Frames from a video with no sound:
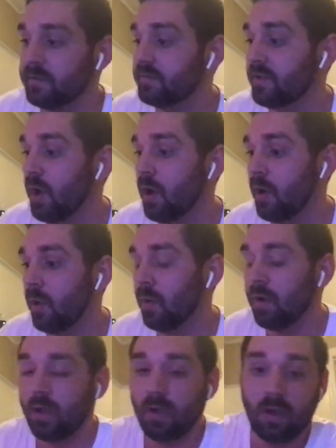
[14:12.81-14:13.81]
So
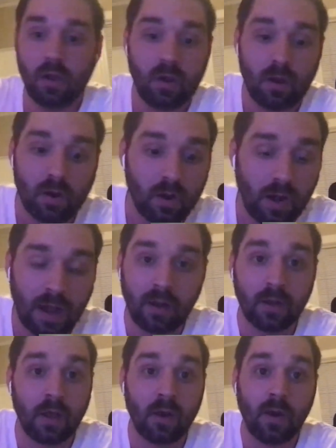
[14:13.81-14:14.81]
I don't know.